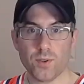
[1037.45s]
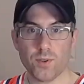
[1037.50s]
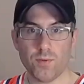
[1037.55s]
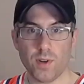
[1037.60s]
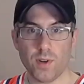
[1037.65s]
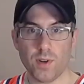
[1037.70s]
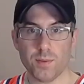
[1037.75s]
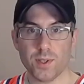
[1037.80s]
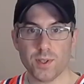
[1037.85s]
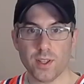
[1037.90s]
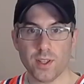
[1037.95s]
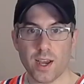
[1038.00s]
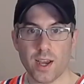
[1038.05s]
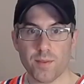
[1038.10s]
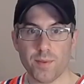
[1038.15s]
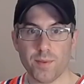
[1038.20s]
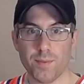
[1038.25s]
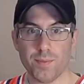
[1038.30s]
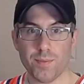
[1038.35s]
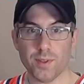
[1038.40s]
rubs a lot
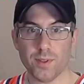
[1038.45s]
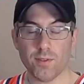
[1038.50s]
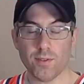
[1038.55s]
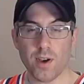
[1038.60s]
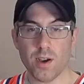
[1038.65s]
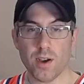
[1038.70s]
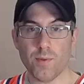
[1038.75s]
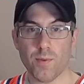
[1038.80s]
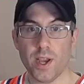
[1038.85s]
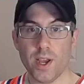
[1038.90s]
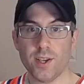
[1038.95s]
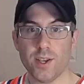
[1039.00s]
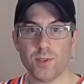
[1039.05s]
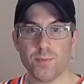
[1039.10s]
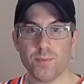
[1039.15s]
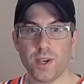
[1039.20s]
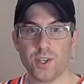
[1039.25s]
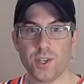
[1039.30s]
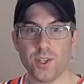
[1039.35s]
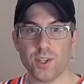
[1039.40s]
of people the wrong way,
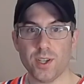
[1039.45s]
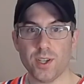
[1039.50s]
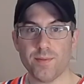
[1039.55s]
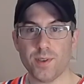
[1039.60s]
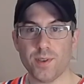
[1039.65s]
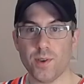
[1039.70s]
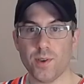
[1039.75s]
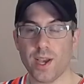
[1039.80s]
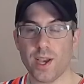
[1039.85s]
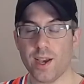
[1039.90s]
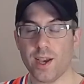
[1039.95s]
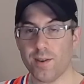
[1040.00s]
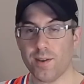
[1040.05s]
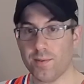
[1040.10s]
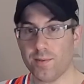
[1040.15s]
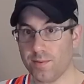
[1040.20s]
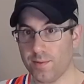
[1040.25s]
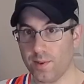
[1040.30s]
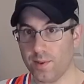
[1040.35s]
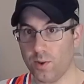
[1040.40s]
especially if you have
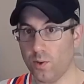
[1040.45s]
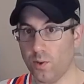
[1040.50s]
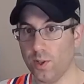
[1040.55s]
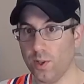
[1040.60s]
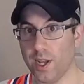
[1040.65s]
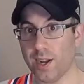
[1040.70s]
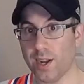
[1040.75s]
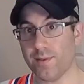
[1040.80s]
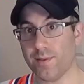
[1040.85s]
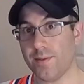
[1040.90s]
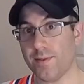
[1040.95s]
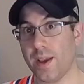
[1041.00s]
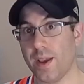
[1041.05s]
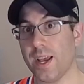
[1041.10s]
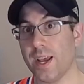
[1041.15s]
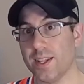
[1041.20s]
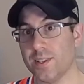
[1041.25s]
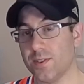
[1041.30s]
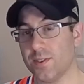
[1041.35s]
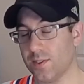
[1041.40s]
a whole lot of
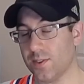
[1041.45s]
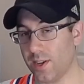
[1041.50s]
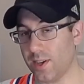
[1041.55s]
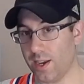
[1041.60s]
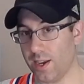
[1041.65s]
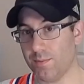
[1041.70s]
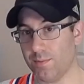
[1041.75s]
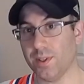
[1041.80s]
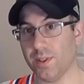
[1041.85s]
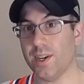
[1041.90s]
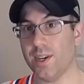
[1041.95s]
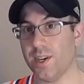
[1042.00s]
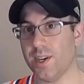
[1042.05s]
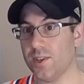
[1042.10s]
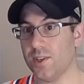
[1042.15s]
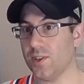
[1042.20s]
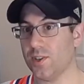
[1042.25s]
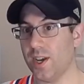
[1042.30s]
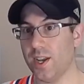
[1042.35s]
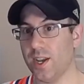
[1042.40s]
fans and
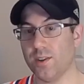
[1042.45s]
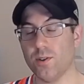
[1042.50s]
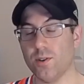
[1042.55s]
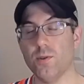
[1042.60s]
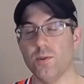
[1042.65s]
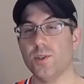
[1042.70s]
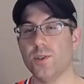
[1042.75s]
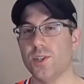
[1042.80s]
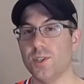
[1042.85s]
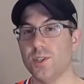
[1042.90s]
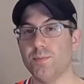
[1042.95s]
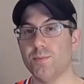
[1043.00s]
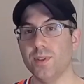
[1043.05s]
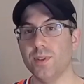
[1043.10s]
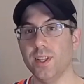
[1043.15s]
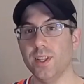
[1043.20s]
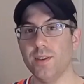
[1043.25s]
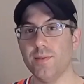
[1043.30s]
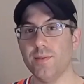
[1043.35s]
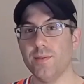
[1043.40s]
players and coaches
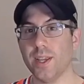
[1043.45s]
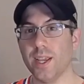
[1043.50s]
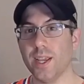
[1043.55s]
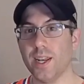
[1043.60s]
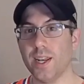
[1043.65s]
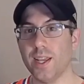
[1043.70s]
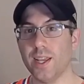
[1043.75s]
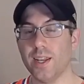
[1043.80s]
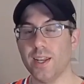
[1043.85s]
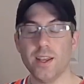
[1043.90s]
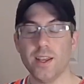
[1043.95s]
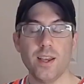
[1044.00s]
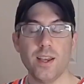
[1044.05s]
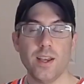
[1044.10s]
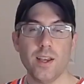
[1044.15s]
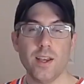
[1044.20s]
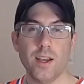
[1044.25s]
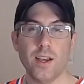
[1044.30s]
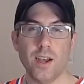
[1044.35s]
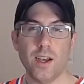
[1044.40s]
believing in it
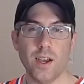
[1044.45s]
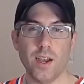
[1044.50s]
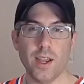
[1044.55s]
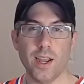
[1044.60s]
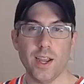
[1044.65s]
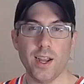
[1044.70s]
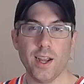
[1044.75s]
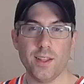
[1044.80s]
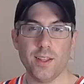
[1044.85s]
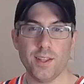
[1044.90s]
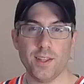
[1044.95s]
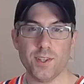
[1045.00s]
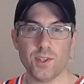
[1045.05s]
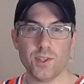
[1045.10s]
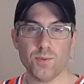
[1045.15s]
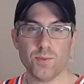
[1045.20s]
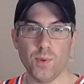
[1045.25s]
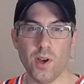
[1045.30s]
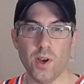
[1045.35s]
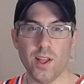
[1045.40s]
in this
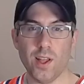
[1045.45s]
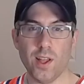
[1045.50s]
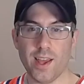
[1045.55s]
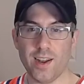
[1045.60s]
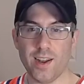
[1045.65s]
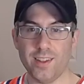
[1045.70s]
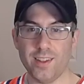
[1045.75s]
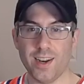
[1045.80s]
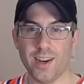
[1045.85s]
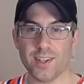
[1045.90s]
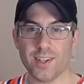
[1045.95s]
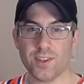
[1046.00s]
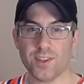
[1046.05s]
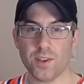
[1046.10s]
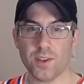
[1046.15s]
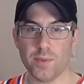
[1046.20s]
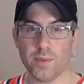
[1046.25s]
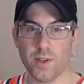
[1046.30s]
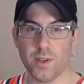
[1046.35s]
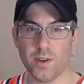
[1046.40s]
small analytics
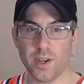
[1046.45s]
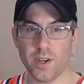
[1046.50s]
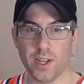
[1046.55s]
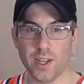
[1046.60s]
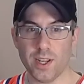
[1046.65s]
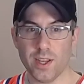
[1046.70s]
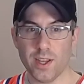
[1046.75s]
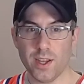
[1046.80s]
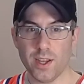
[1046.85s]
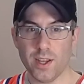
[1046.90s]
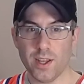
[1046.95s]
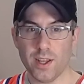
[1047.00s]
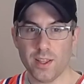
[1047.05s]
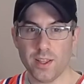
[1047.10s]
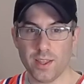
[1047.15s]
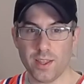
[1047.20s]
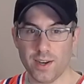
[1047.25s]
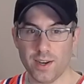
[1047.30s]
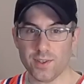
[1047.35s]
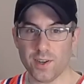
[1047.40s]
community
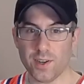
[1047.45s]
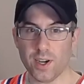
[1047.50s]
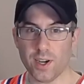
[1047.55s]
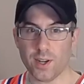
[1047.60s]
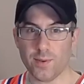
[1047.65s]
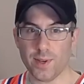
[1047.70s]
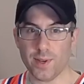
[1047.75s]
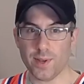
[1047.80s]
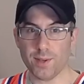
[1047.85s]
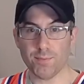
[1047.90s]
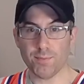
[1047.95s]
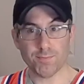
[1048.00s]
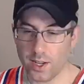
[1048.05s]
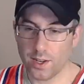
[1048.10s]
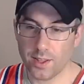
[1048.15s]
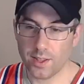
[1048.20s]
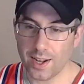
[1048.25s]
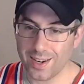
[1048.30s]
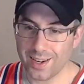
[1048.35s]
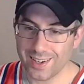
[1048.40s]
that is arguing
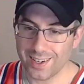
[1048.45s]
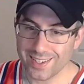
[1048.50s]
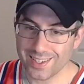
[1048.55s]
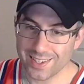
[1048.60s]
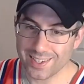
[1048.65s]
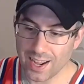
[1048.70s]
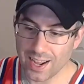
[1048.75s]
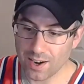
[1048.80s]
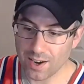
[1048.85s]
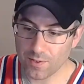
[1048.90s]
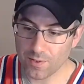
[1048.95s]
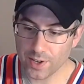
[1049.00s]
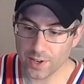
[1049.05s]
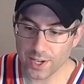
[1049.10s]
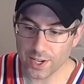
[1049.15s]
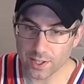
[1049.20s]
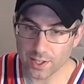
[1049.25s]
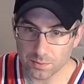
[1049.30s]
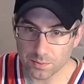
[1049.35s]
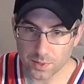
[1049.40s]
that it is not
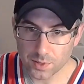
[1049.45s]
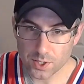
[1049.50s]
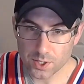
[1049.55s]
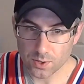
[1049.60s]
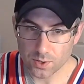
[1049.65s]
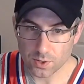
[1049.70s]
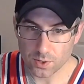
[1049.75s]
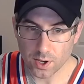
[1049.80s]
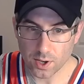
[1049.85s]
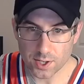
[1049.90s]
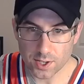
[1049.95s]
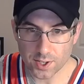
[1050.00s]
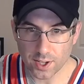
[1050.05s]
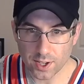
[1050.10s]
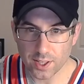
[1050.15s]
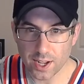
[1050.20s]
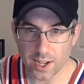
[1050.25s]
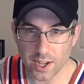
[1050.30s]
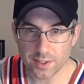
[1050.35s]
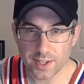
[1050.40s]
real, so causing a
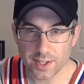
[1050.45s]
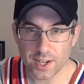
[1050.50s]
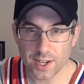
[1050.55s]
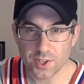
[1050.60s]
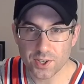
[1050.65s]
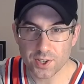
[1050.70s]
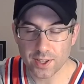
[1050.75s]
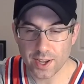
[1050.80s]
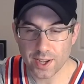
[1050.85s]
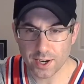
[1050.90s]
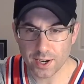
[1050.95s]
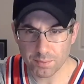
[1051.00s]
lot of tension there.